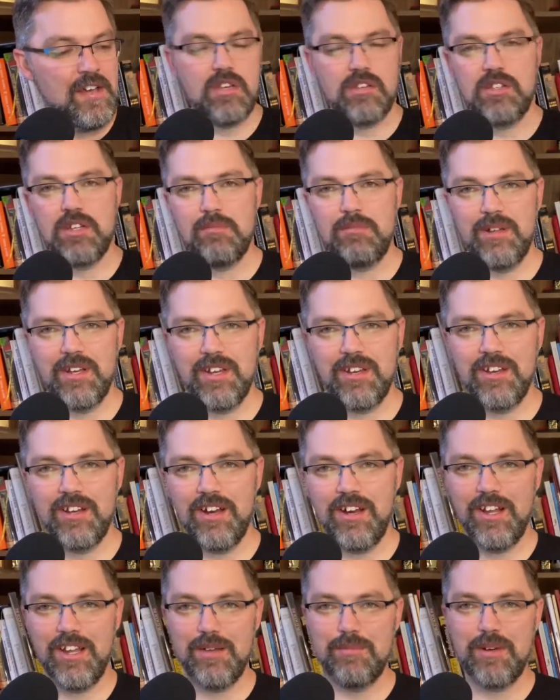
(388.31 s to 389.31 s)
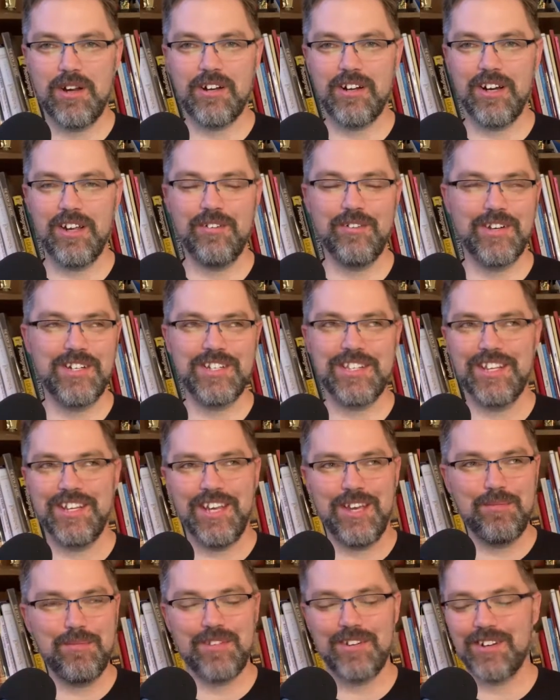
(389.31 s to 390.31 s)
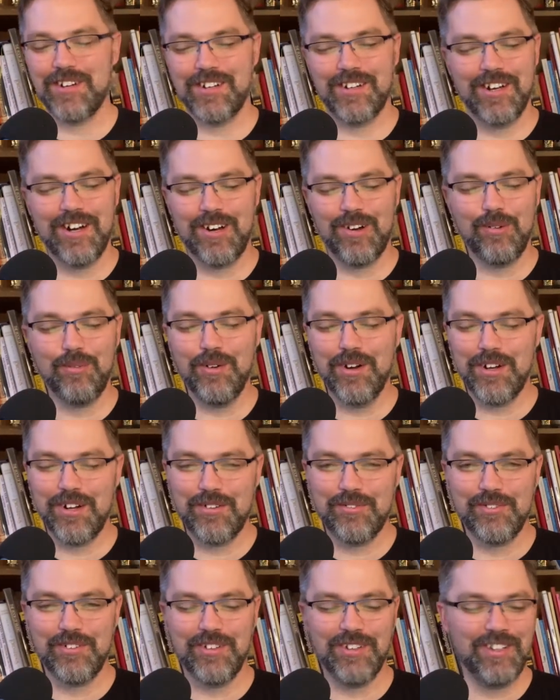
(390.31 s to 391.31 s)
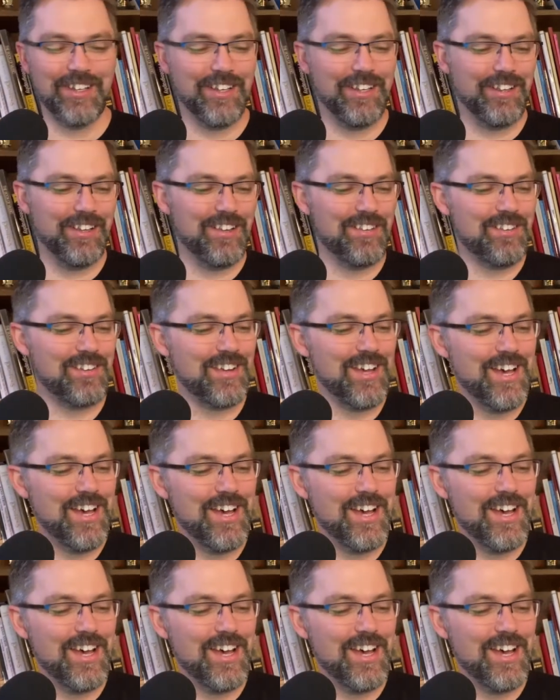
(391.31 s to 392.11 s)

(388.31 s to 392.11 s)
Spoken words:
Giblet Hollyberry, which the names are wonderful in this.